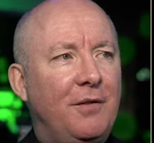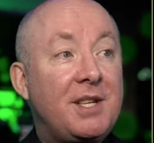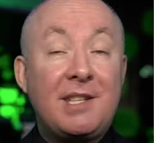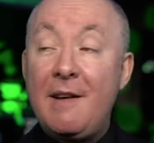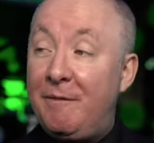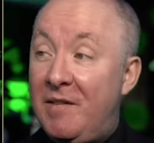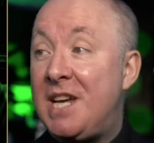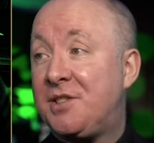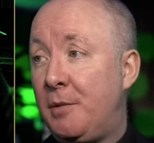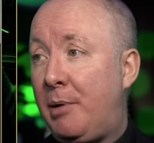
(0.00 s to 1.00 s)
This is the
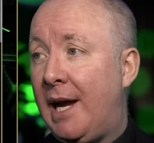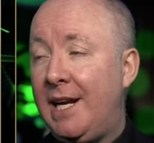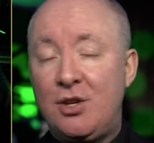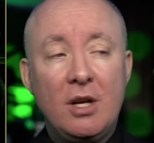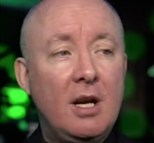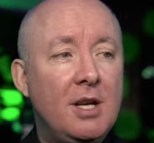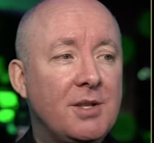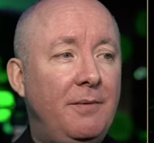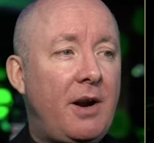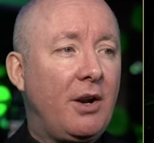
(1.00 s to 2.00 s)
investor page.
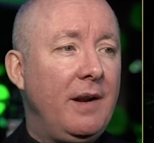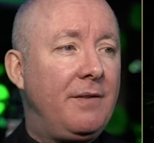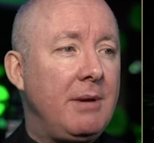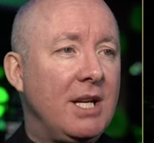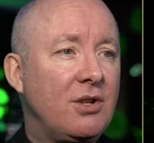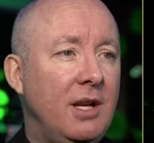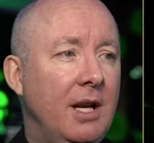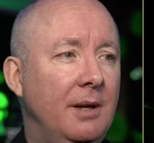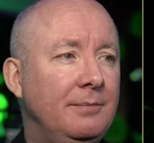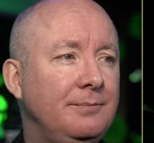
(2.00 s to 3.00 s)
Some very good information
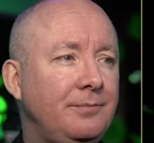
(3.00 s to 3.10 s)
here.